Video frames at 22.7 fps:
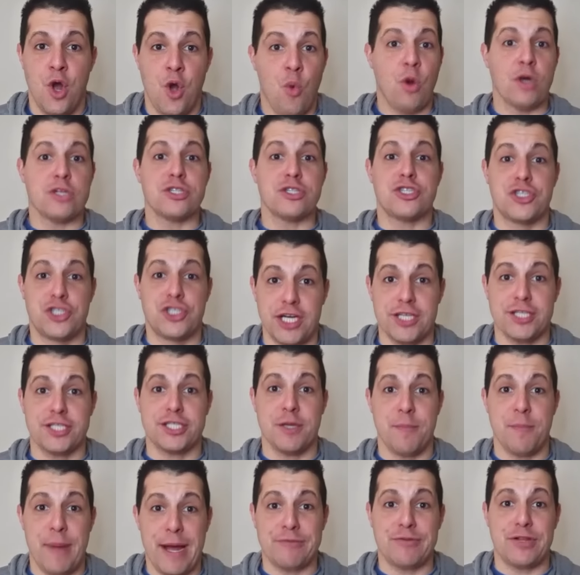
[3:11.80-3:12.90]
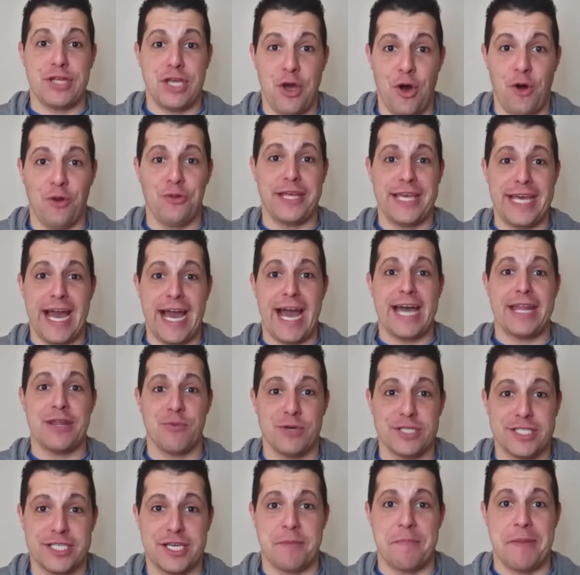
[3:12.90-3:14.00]
Well, just about the only guy that
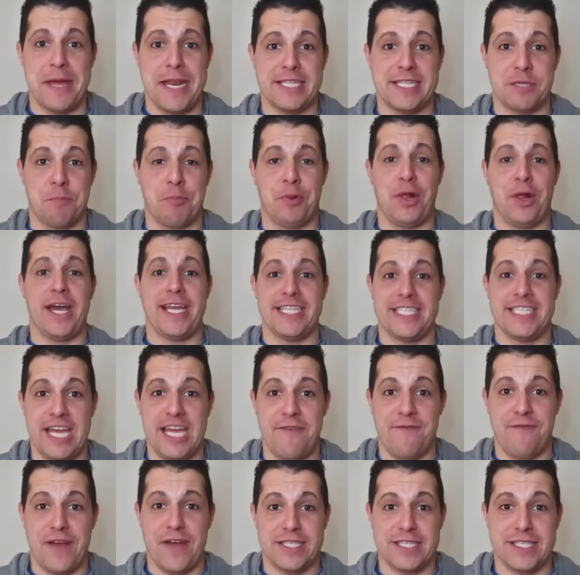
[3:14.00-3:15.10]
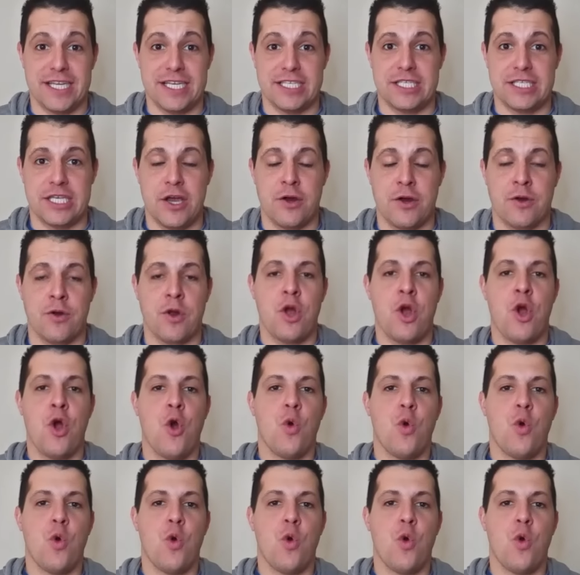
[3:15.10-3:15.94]
was committed to playing defense this year